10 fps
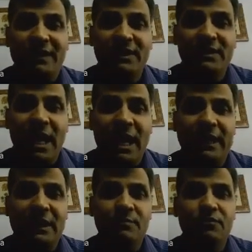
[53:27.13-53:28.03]
These all
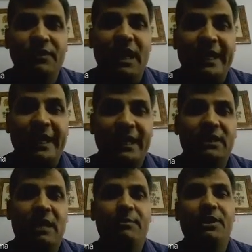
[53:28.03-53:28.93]
terms will again
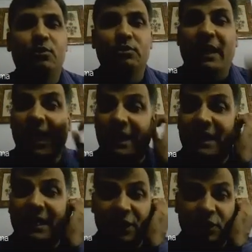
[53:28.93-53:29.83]
come into the
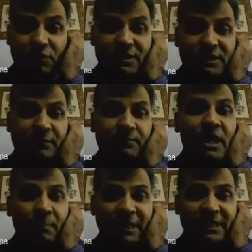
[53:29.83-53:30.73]
LiDAR equation.
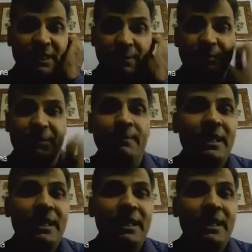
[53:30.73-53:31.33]
Please remember.